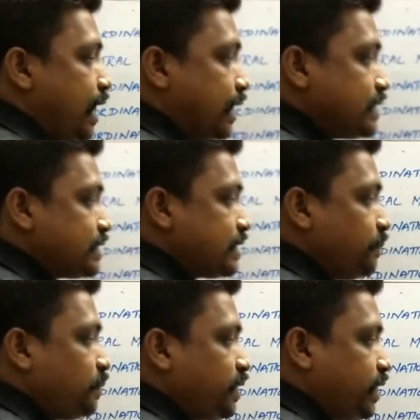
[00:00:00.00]

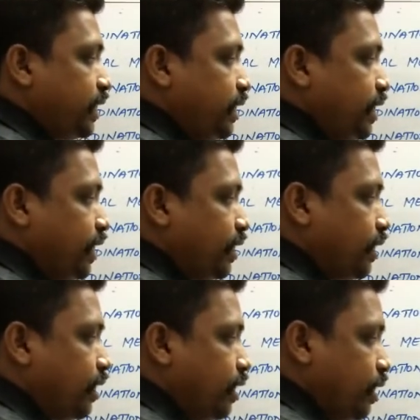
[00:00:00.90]
accepted
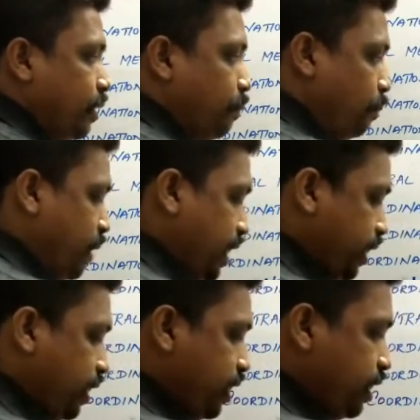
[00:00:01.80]
by
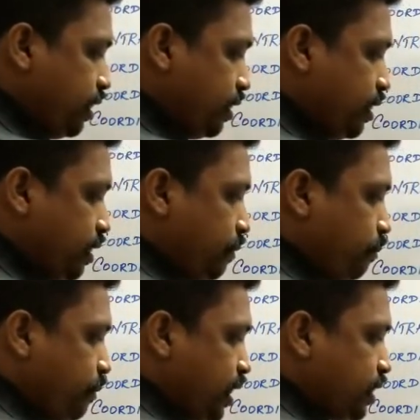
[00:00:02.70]

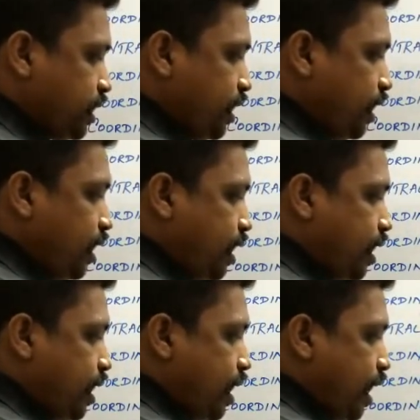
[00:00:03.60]
metal
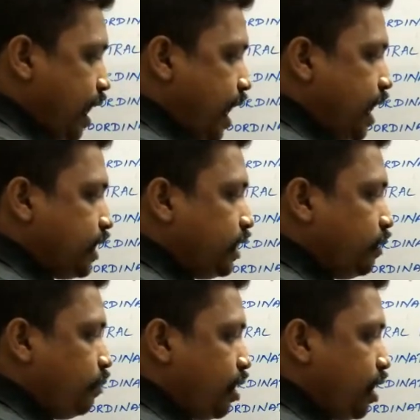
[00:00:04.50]

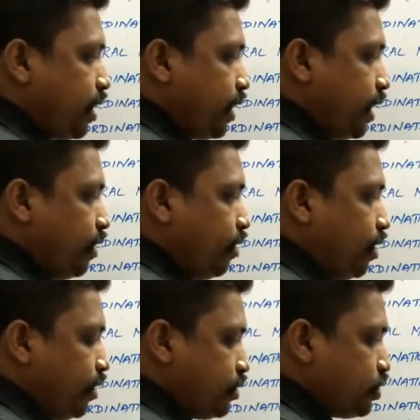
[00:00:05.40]
atom or
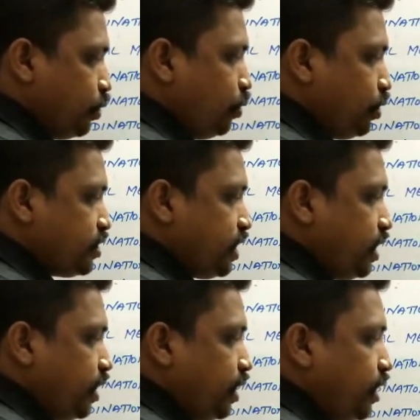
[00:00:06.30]
ion. So see
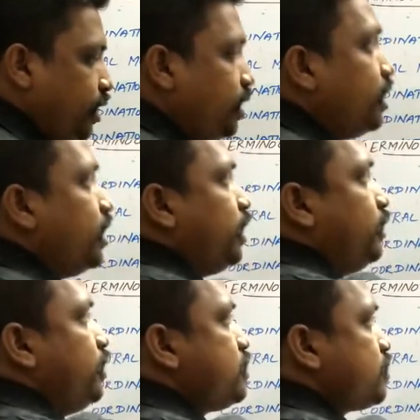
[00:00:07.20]
here, in
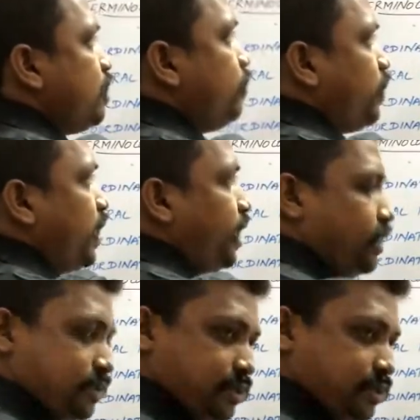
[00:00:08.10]
this complex